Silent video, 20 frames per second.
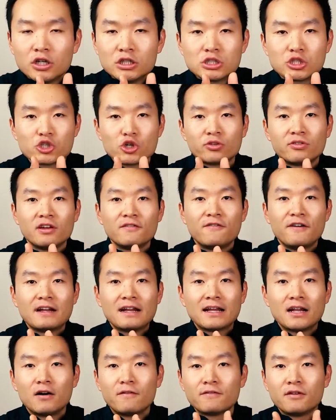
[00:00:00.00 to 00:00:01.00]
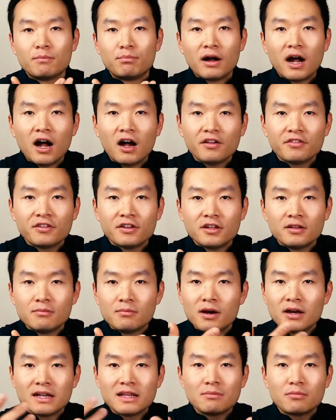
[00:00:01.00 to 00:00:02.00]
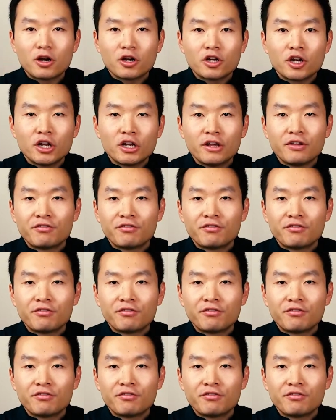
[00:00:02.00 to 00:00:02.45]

certificate of deposit, money market,